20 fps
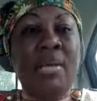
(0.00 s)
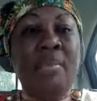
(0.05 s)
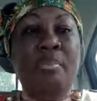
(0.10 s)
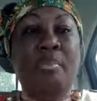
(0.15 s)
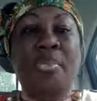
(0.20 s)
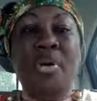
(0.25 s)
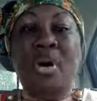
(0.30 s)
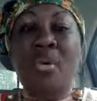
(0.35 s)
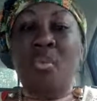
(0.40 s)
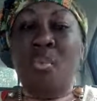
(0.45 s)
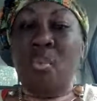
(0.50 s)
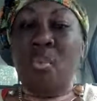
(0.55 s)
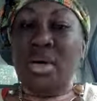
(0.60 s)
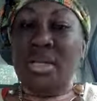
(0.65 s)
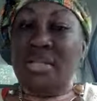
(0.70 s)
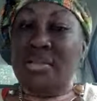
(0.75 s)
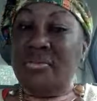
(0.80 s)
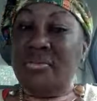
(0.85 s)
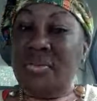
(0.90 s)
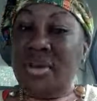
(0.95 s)
But
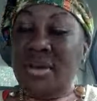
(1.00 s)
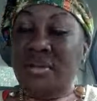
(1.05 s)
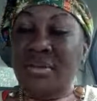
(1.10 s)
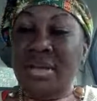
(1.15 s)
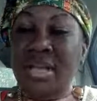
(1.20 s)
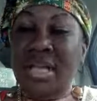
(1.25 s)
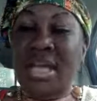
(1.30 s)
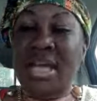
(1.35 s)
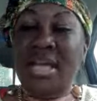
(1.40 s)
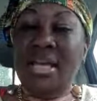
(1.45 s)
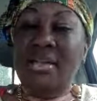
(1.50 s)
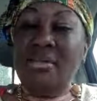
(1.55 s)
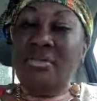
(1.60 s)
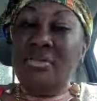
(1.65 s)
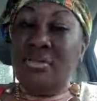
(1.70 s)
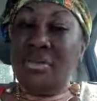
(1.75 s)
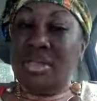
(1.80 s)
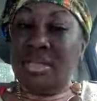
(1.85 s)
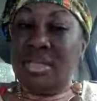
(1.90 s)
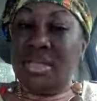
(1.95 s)
what's very
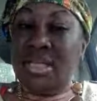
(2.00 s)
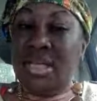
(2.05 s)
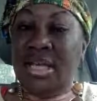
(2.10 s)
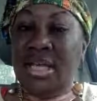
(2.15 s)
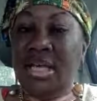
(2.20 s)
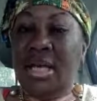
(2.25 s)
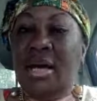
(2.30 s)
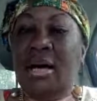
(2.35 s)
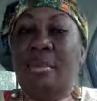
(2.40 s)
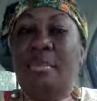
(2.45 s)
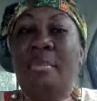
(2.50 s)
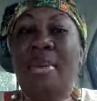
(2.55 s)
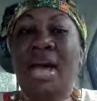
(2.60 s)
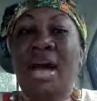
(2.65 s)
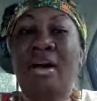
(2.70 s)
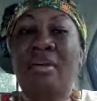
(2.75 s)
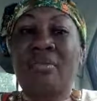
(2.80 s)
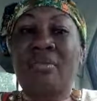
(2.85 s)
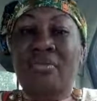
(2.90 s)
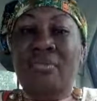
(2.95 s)
interesting
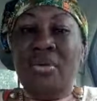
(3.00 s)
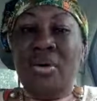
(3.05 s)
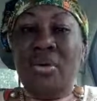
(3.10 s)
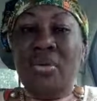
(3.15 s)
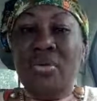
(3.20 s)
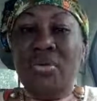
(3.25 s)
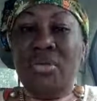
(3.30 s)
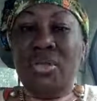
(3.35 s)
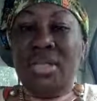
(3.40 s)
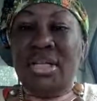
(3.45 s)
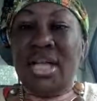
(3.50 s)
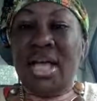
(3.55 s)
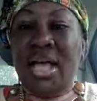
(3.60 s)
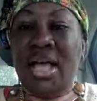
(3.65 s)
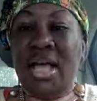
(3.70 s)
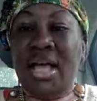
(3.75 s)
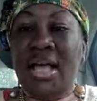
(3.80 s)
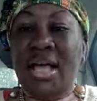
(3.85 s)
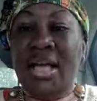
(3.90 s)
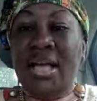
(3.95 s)
about verse
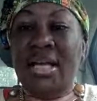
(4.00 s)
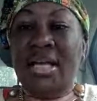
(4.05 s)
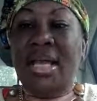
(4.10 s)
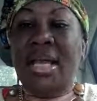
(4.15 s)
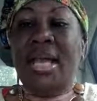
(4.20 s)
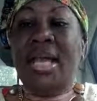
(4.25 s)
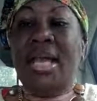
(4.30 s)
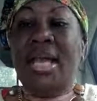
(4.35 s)
9